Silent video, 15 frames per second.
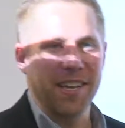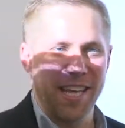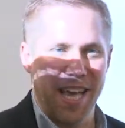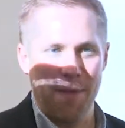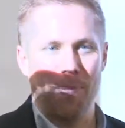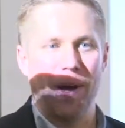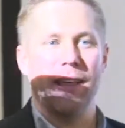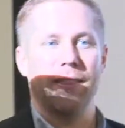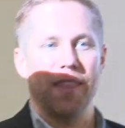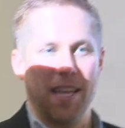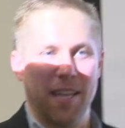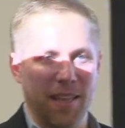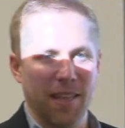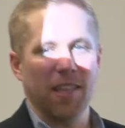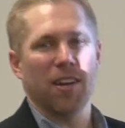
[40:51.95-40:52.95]
yet, but I
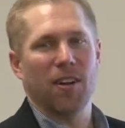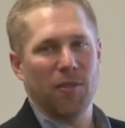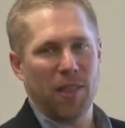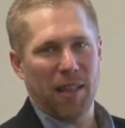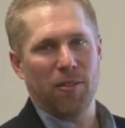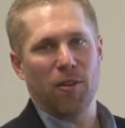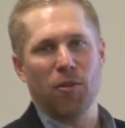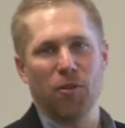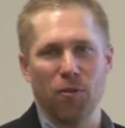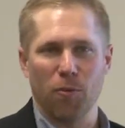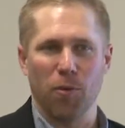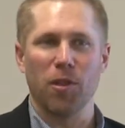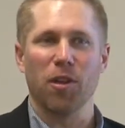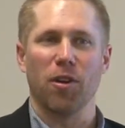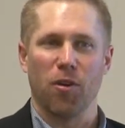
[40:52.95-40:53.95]
think you know that those are
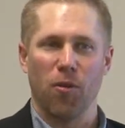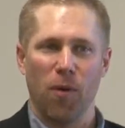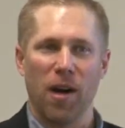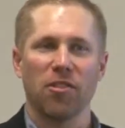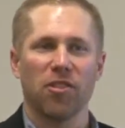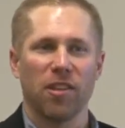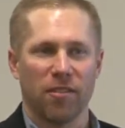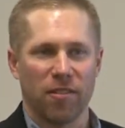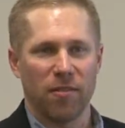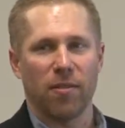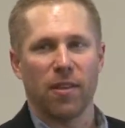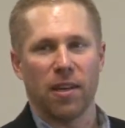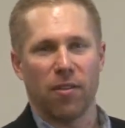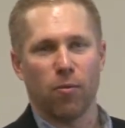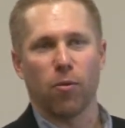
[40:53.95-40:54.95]
really good questions and
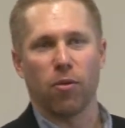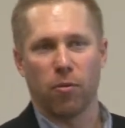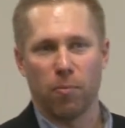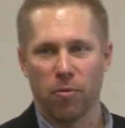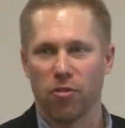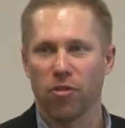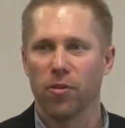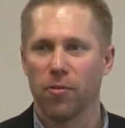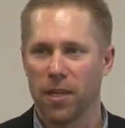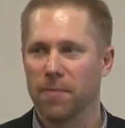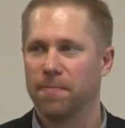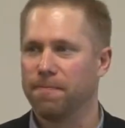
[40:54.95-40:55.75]
things worth pursuing.